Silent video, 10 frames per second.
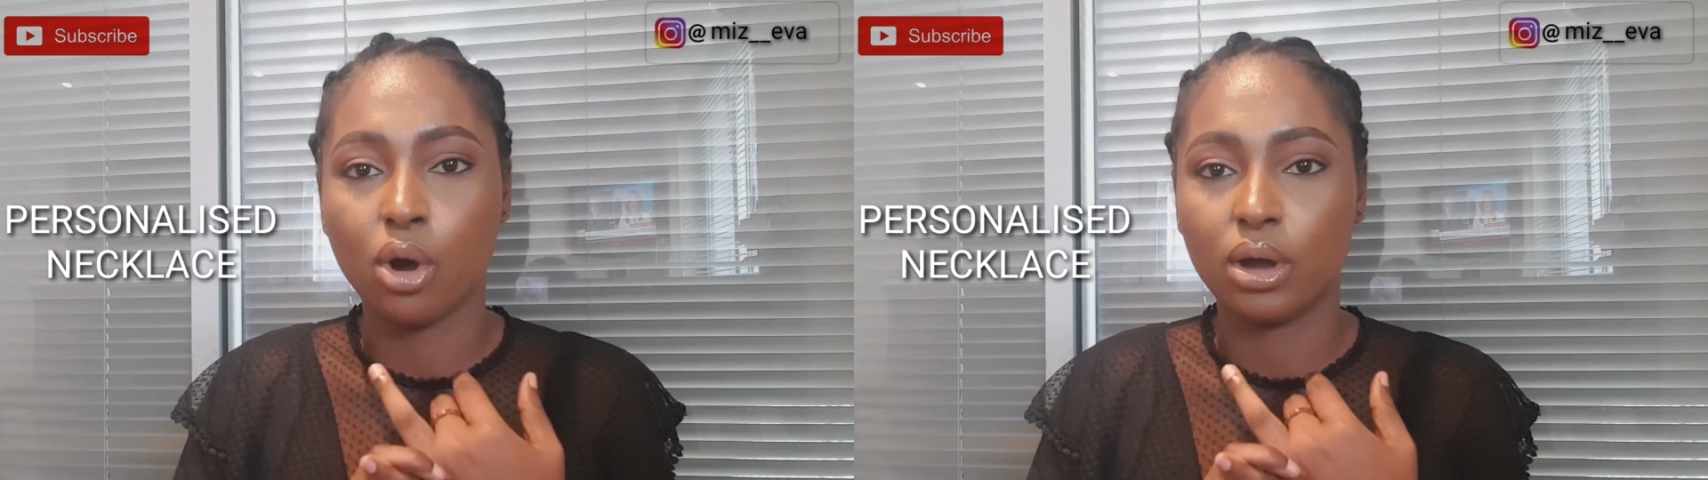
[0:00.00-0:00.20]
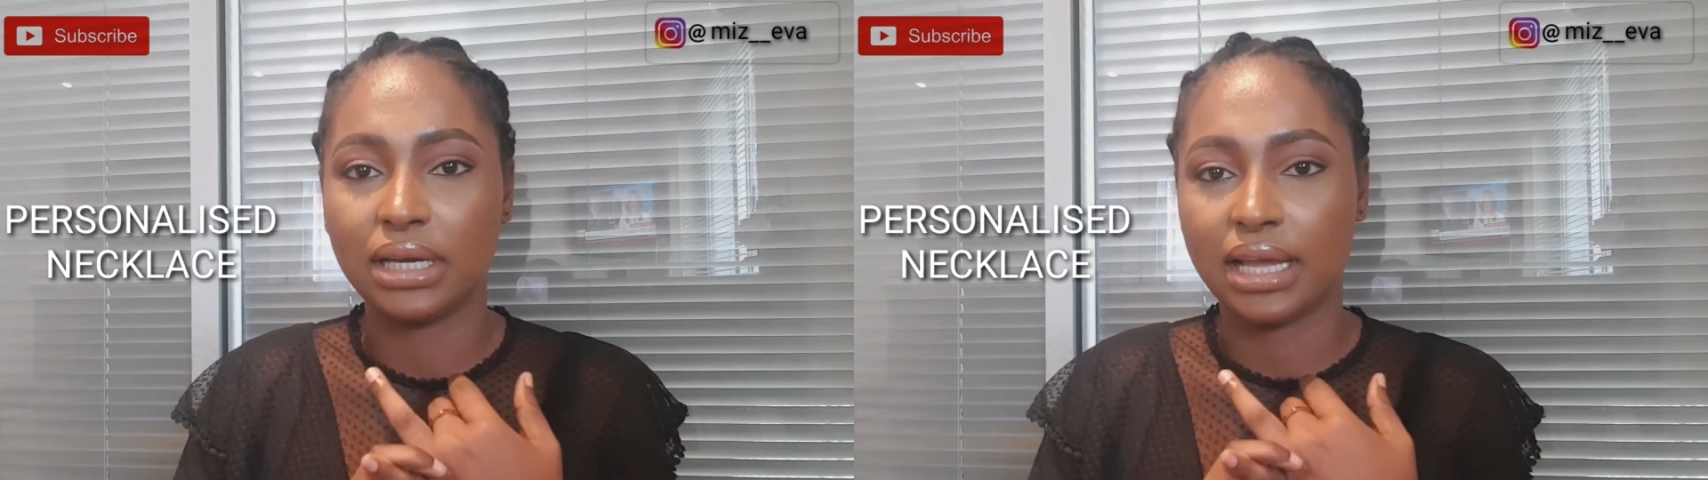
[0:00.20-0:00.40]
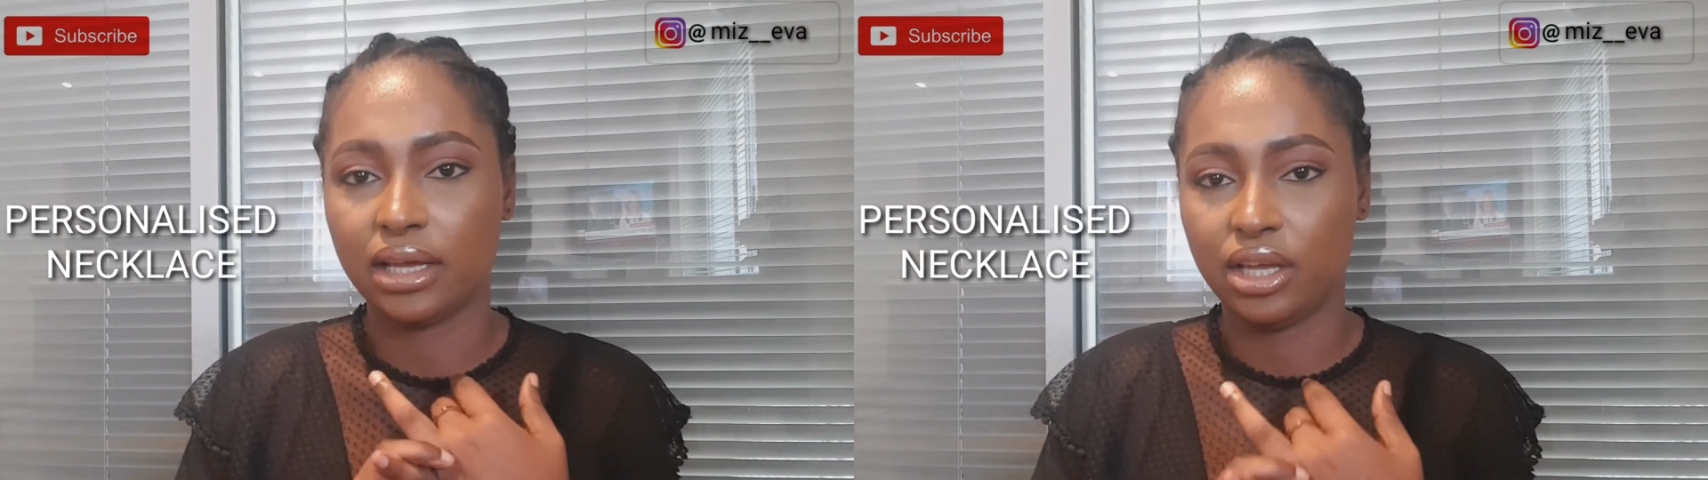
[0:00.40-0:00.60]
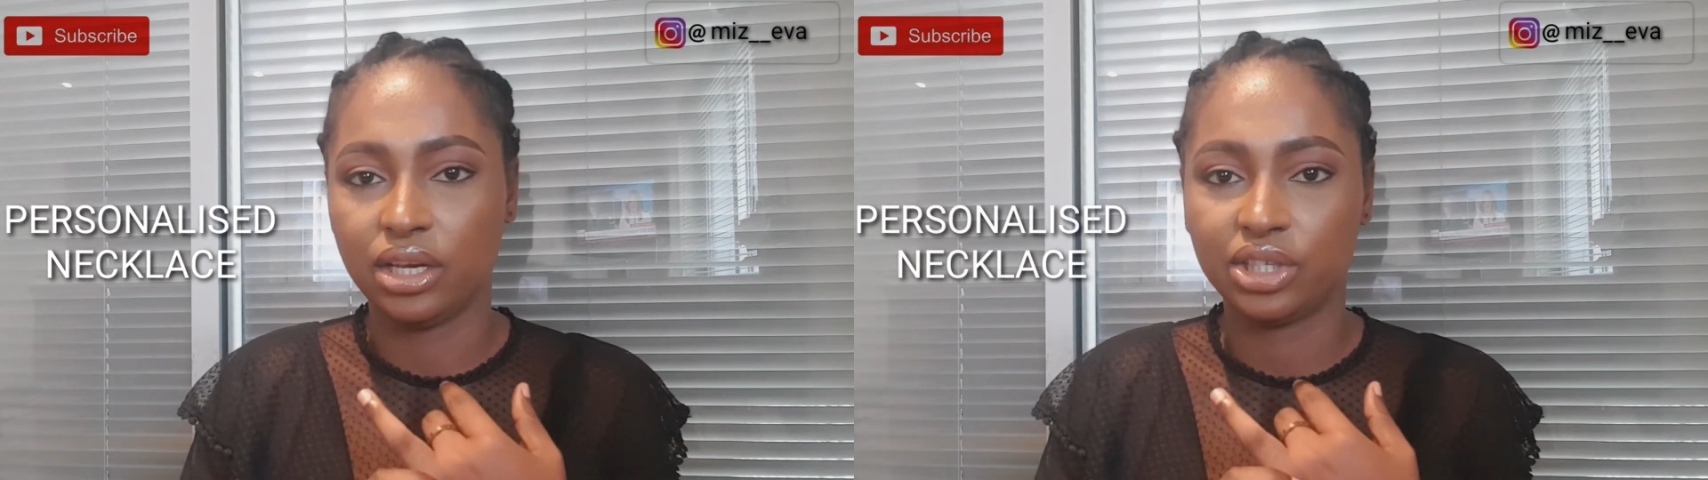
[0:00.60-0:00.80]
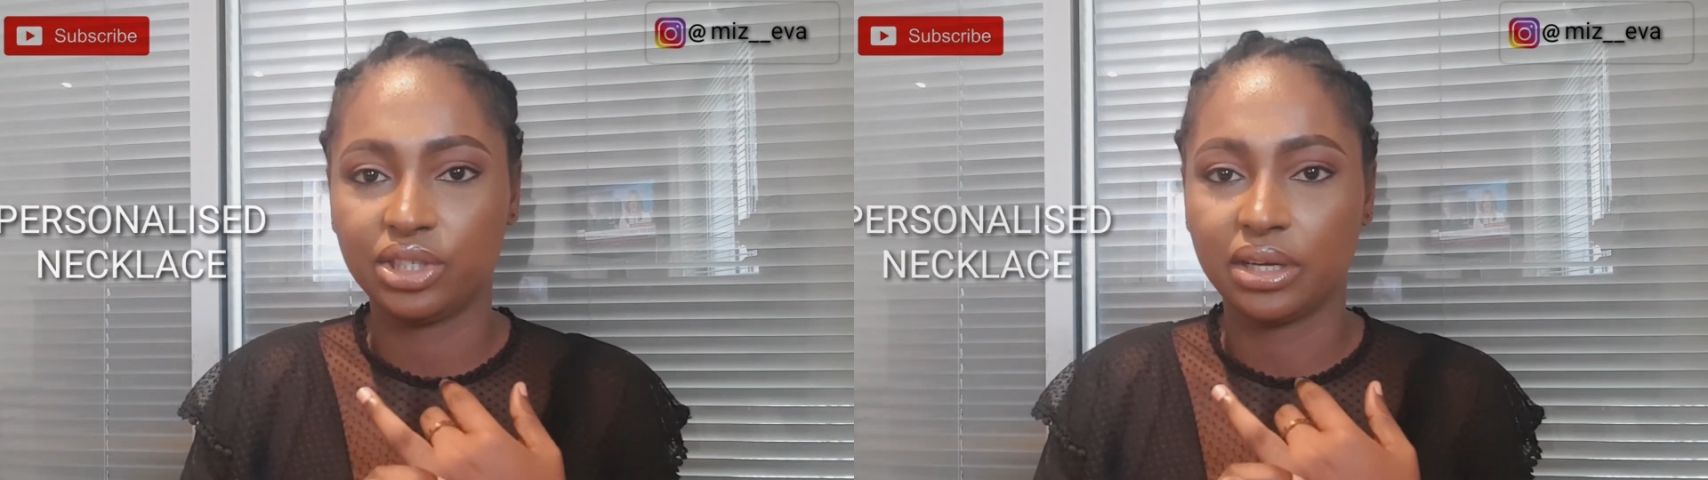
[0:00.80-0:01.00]
or their
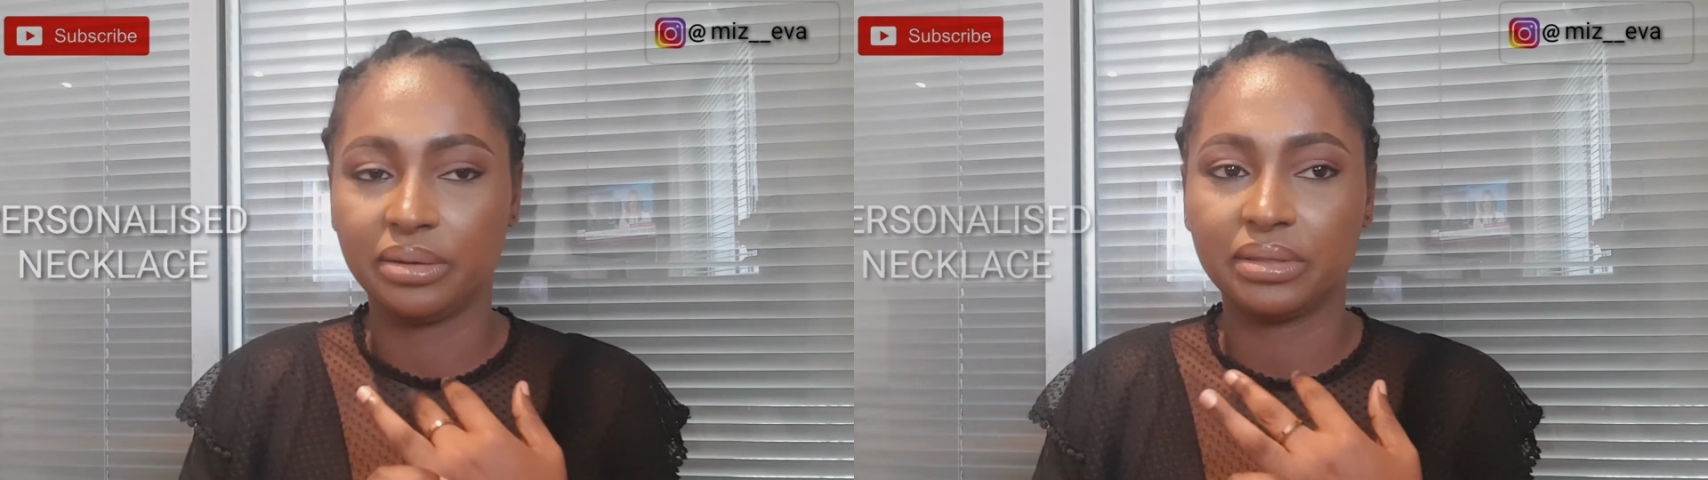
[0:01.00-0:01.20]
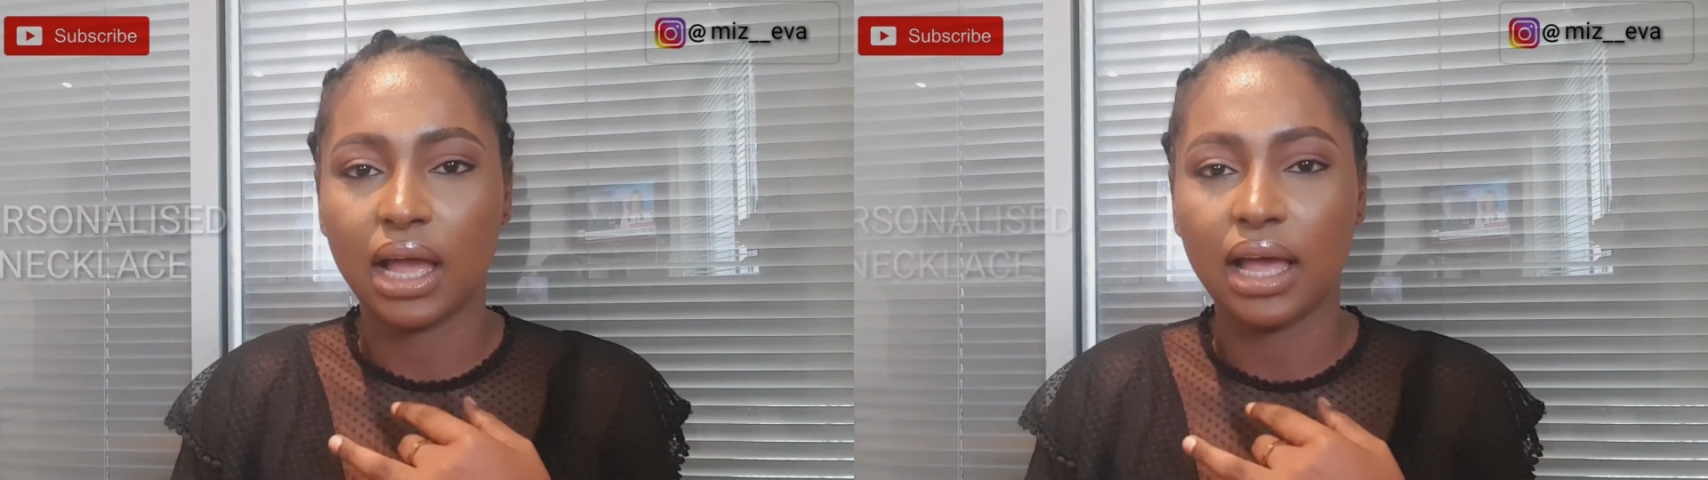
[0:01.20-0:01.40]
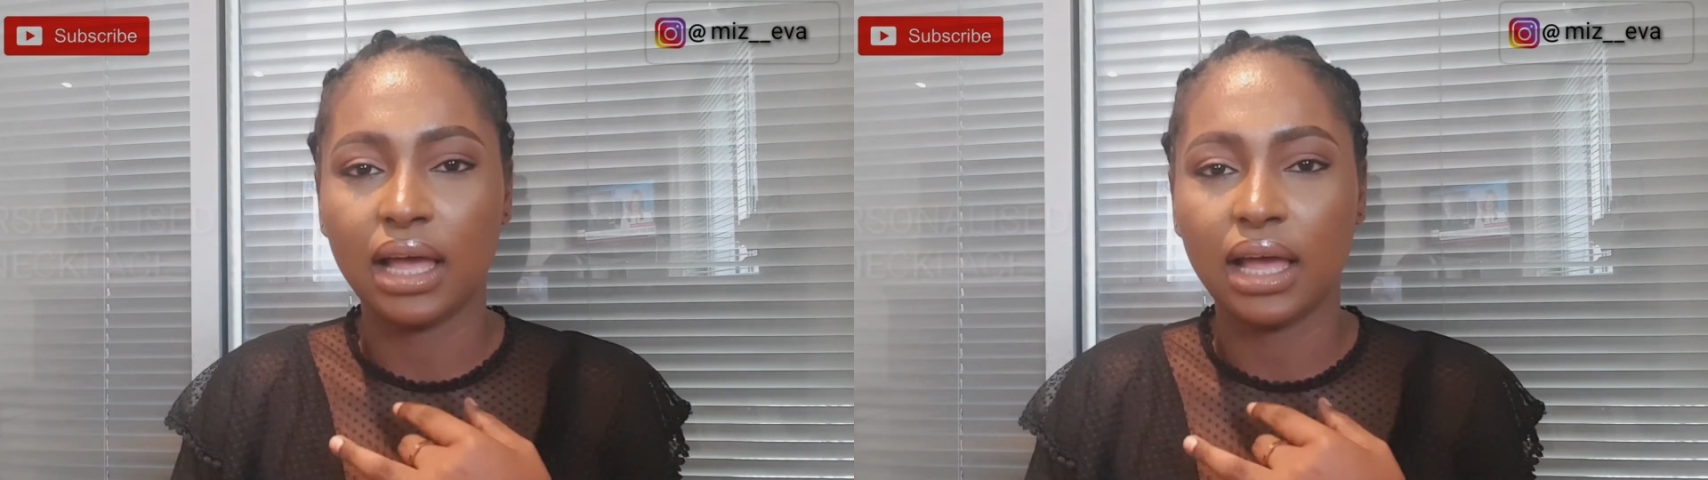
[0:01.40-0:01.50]
initials.